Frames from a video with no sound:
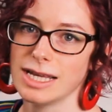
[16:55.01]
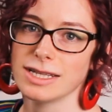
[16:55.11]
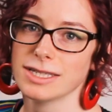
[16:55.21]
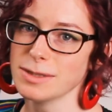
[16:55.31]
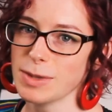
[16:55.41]

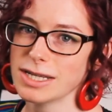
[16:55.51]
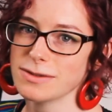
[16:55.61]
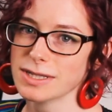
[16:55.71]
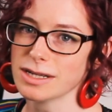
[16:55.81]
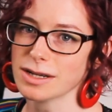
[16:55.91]
Just by
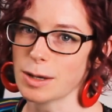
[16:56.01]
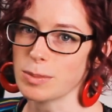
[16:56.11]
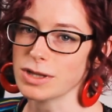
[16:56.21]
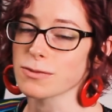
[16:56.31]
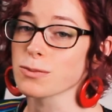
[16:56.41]
using a
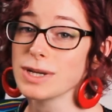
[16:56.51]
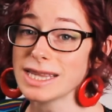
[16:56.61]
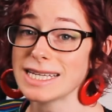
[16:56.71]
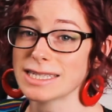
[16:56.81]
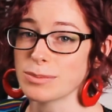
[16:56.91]
couple of
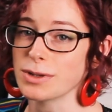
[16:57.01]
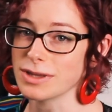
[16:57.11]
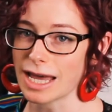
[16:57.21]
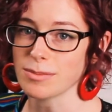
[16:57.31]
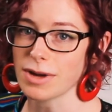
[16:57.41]
really simple
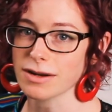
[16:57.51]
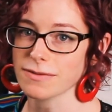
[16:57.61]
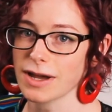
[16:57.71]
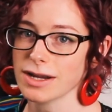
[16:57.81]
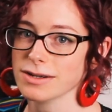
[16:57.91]
light
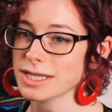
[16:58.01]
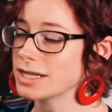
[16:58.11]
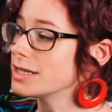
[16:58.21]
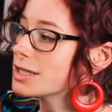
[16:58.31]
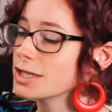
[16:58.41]
modifiers in
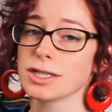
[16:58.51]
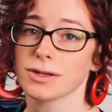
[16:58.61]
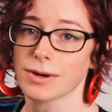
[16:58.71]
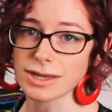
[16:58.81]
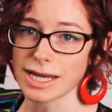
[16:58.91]
addition to
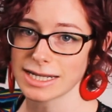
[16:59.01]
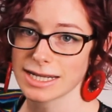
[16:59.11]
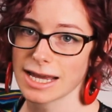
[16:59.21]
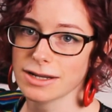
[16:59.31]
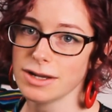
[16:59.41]
our light
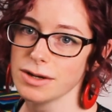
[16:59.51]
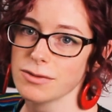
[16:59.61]
tent,